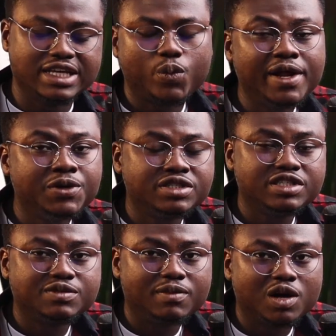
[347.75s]
While using
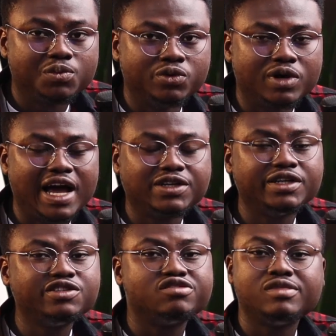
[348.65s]
this MacBook, I
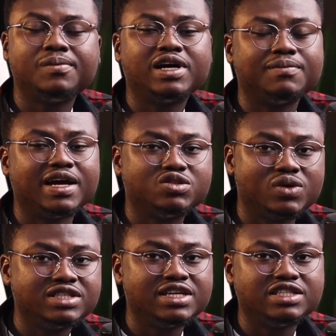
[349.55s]
actually remembered my
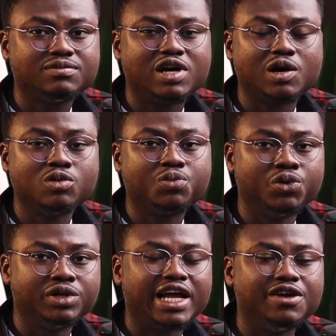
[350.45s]
2018 MacBook Pro
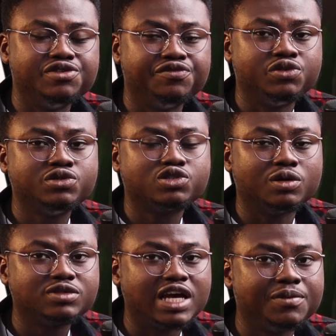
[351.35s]
that I reviewed
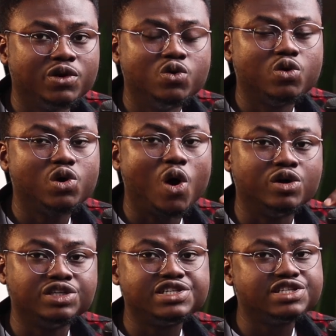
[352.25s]
some time ago
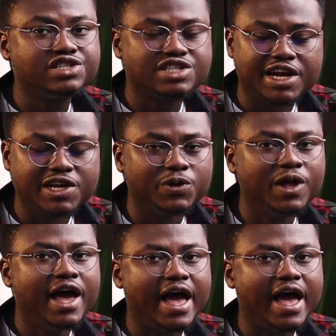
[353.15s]
on this channel.